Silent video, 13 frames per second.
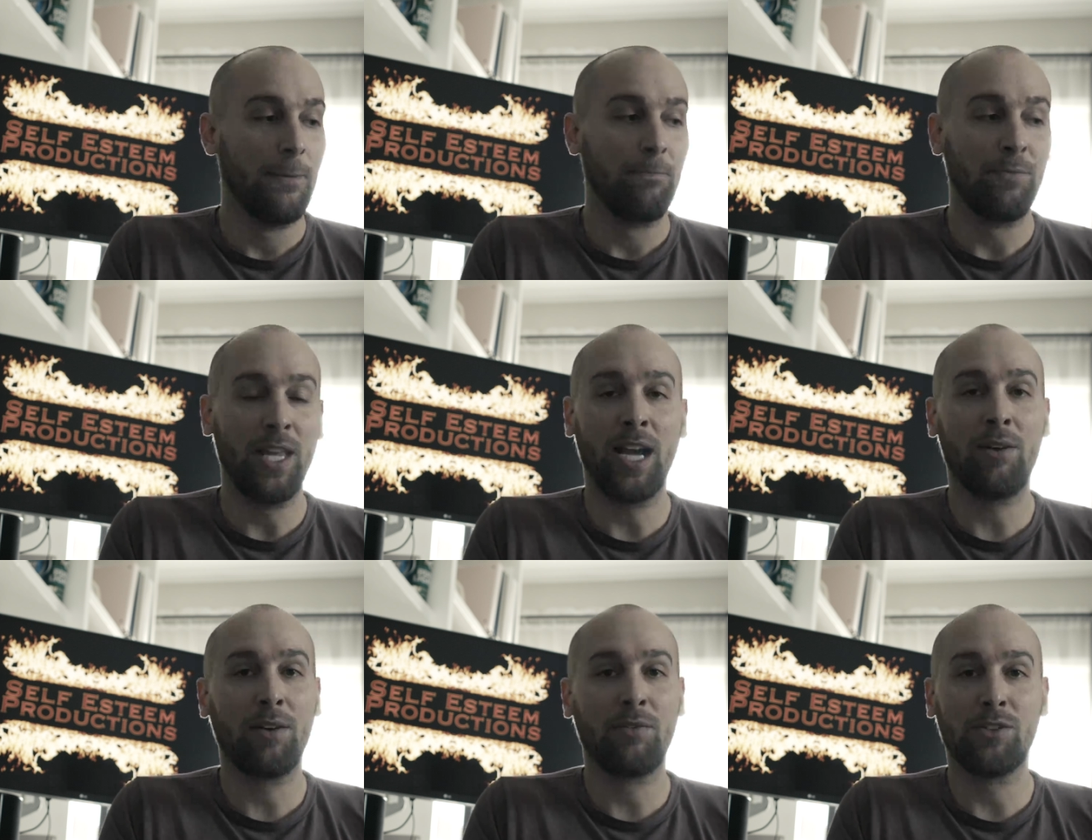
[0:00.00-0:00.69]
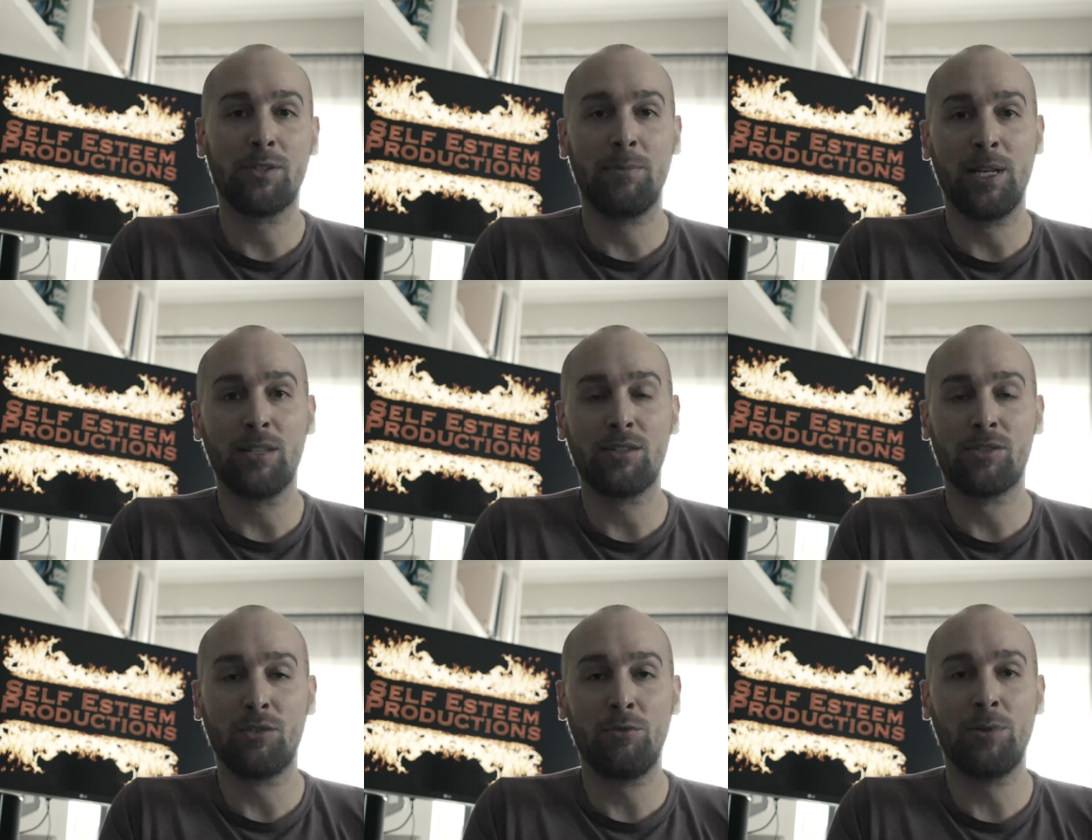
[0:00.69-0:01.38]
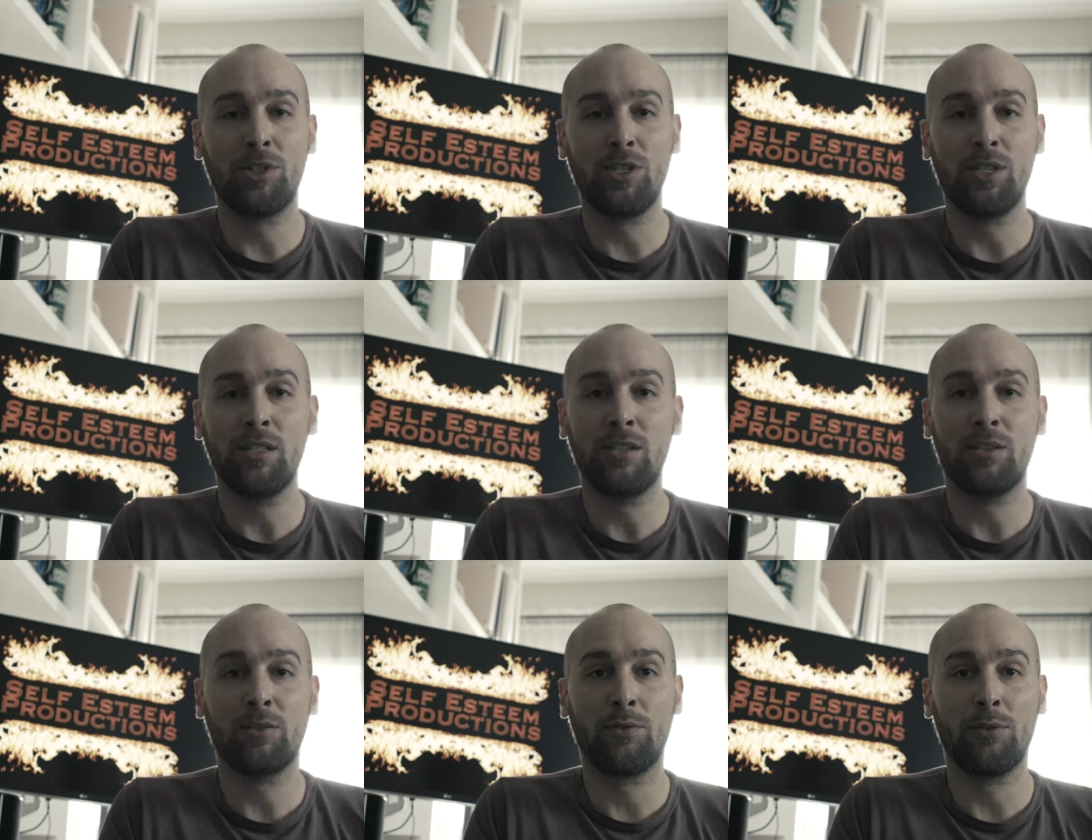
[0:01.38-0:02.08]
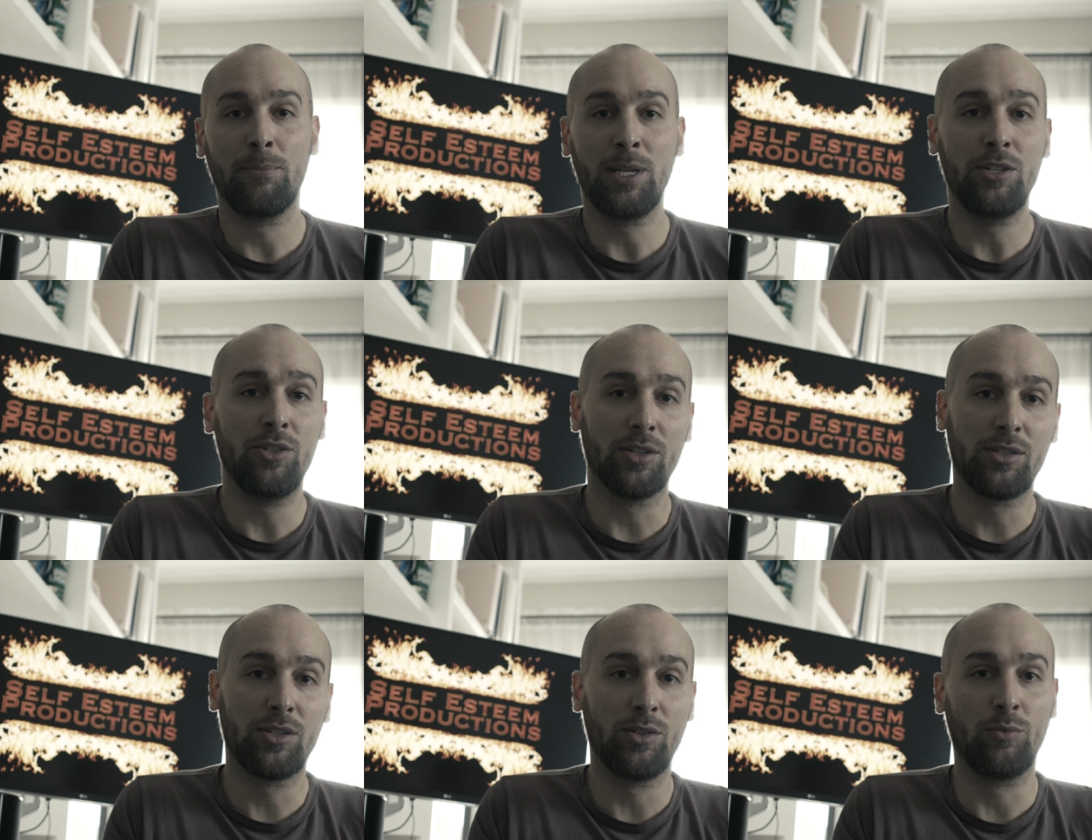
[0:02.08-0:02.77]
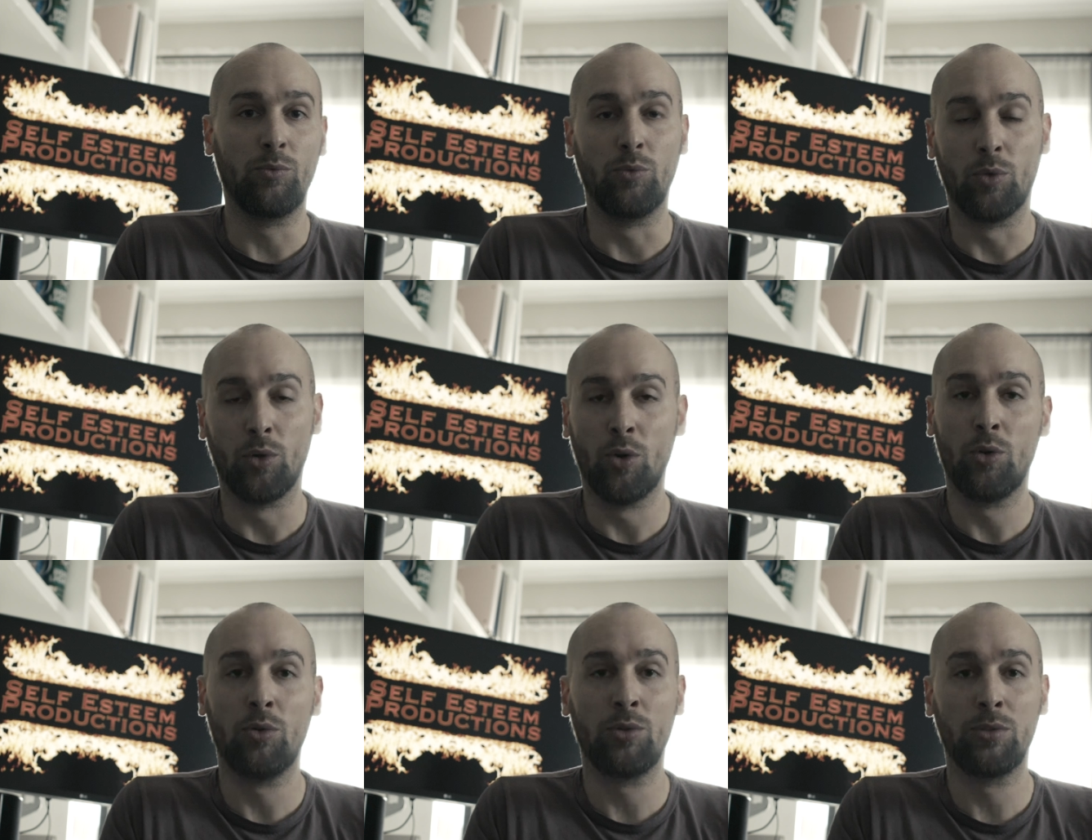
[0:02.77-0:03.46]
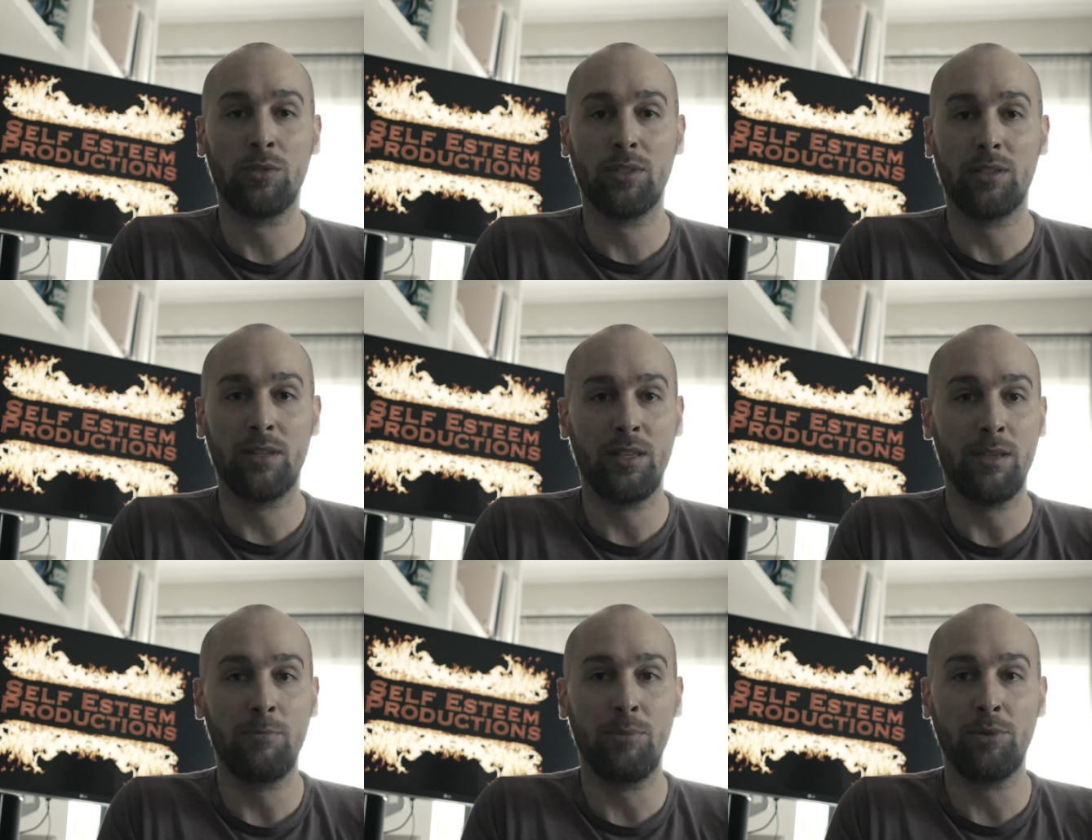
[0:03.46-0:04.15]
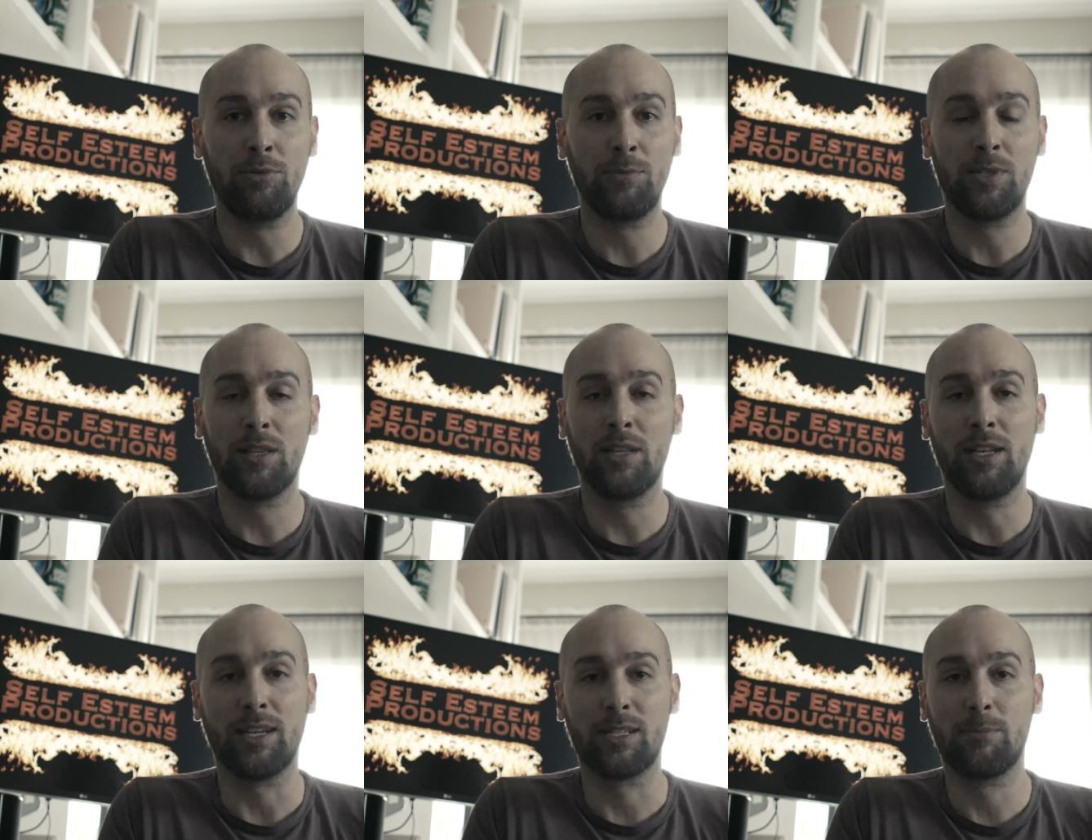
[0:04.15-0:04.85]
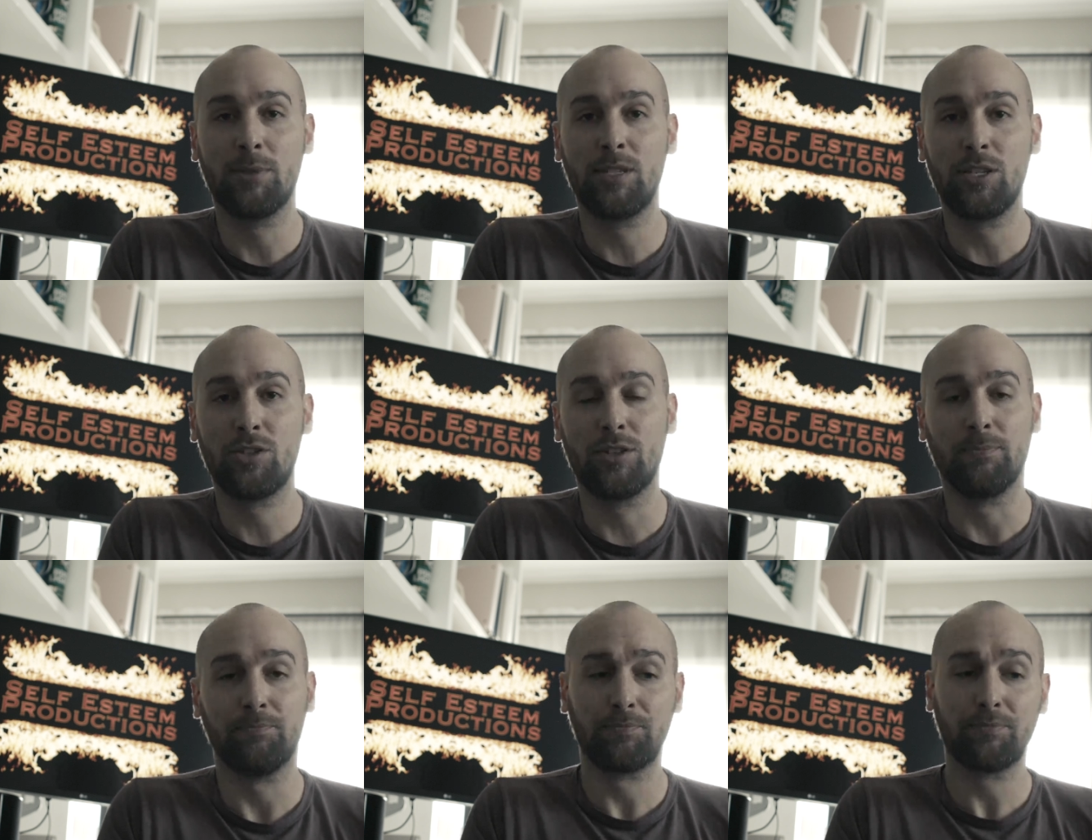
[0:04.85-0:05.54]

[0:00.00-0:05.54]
now I've just made it so much easier for me just to roll the boom to the next position.